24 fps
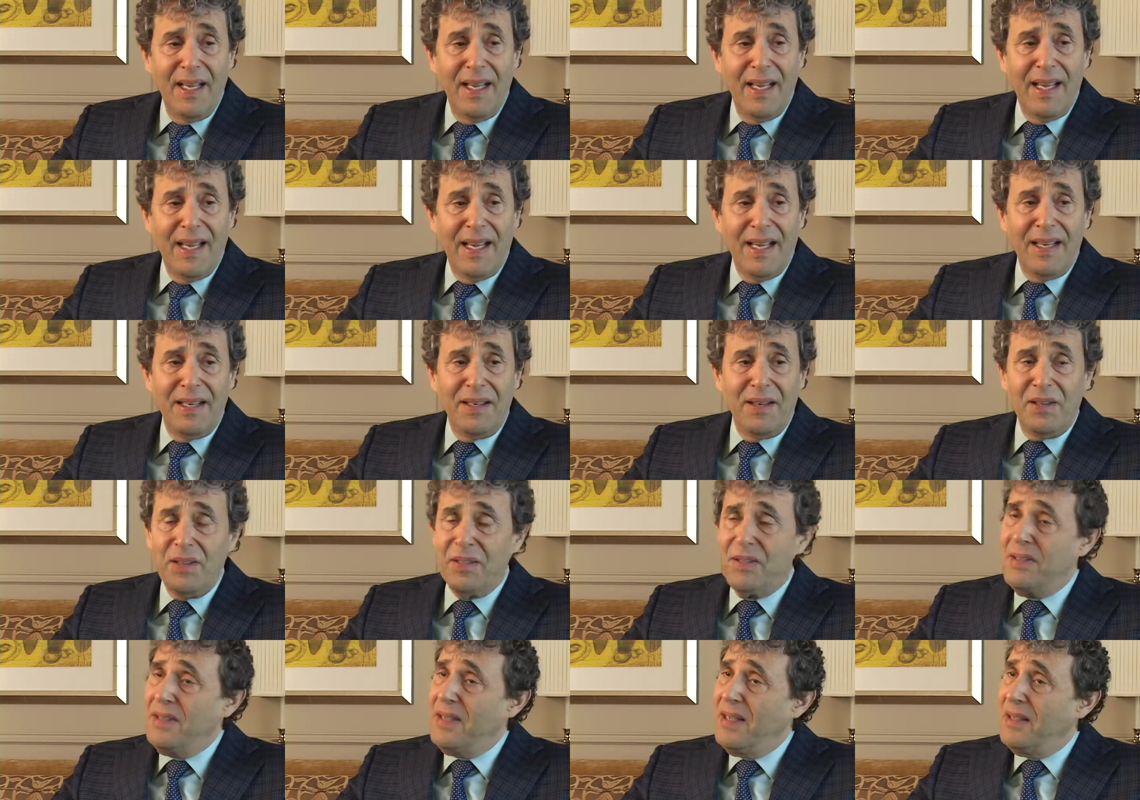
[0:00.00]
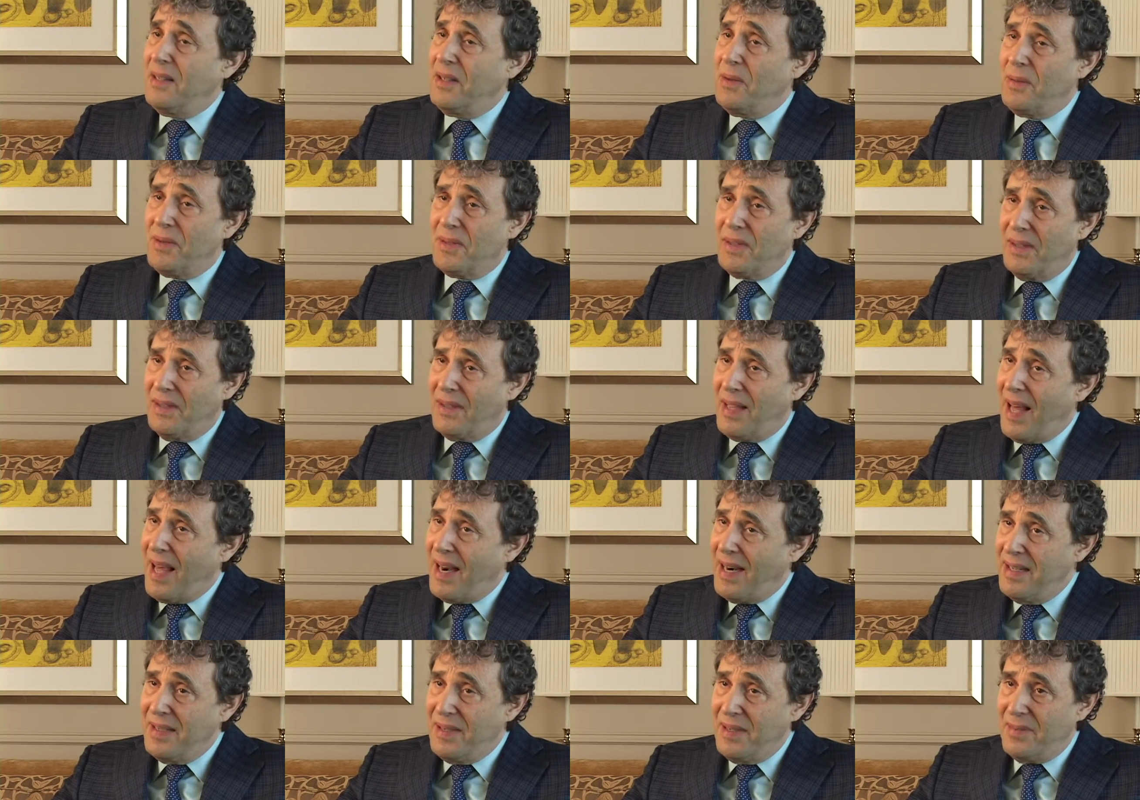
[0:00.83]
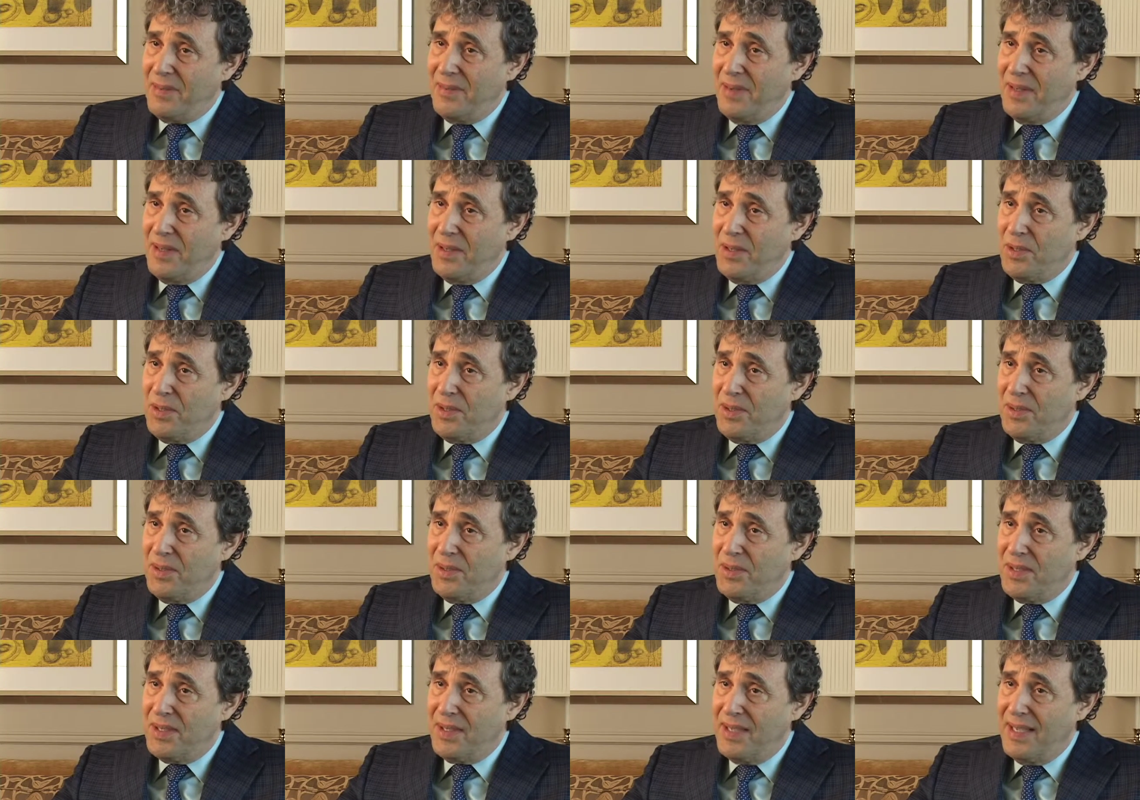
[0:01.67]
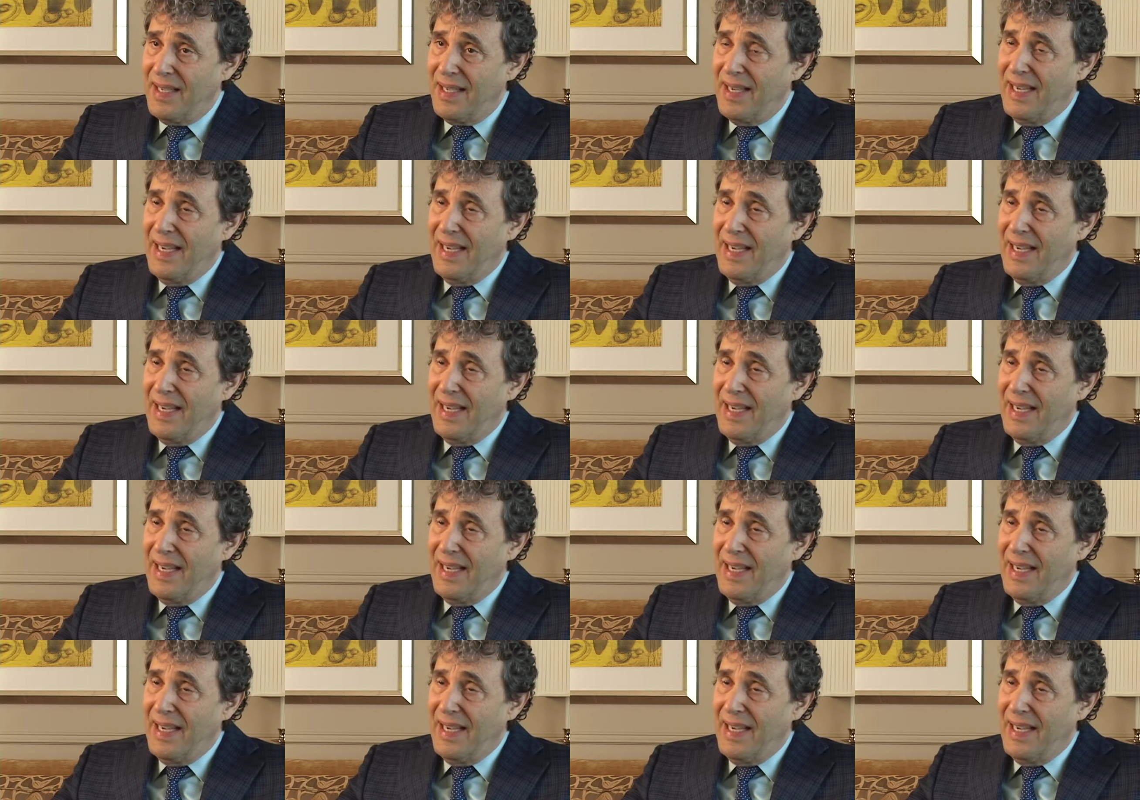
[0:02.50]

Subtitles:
and they're dealing with a lot of different issues.